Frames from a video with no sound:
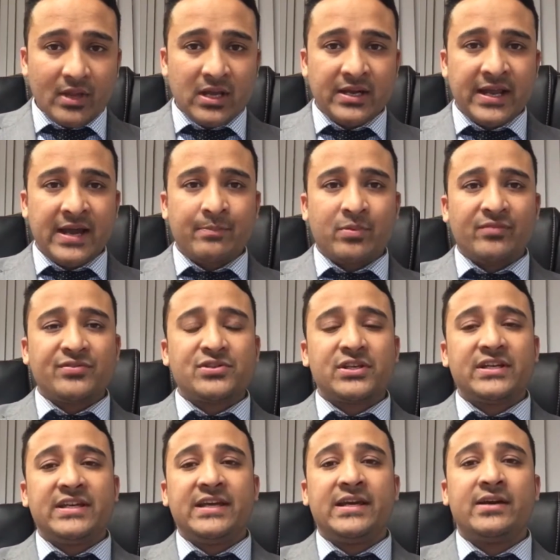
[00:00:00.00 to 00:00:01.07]
Now,
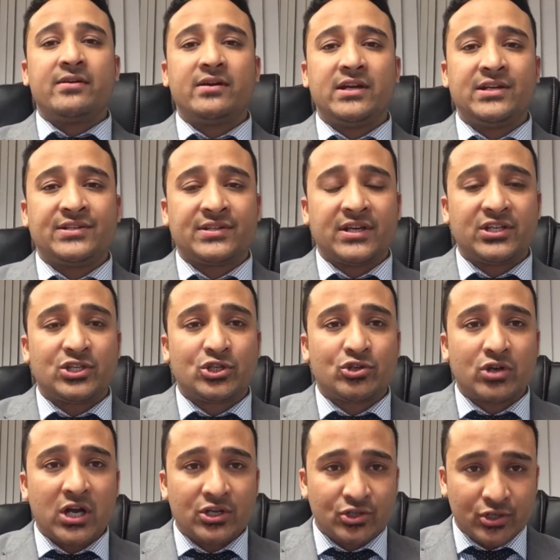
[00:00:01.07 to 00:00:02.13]
professional year is a
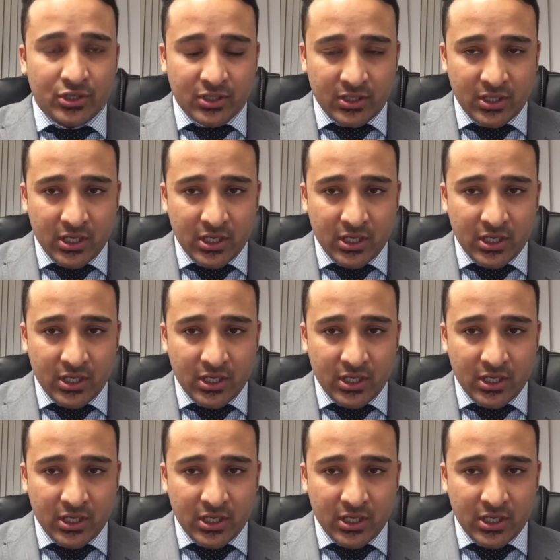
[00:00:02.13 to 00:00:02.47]
structured